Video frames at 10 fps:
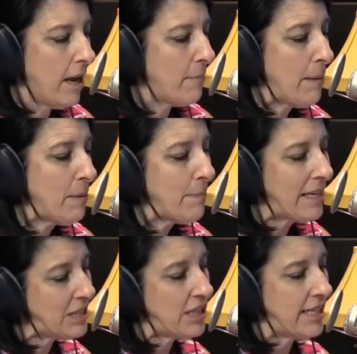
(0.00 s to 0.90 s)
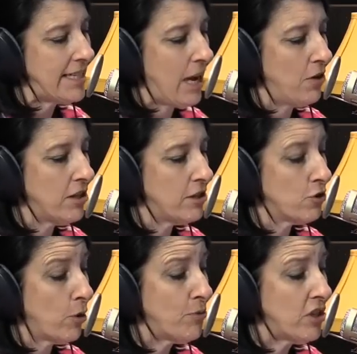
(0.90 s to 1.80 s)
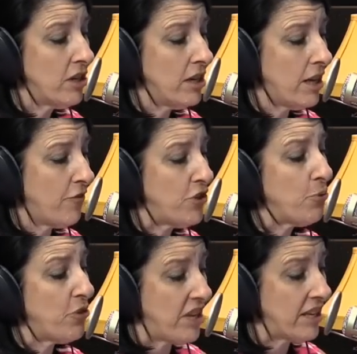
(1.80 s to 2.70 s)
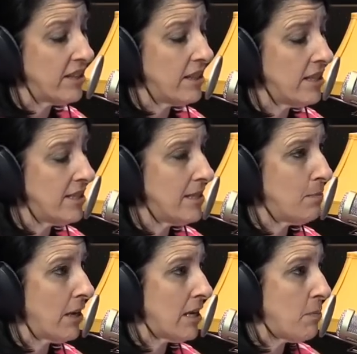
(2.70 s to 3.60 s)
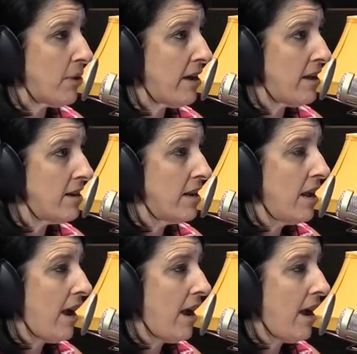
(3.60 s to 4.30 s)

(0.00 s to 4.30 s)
Maybe mention it down in the description if you think that this is monkey pod.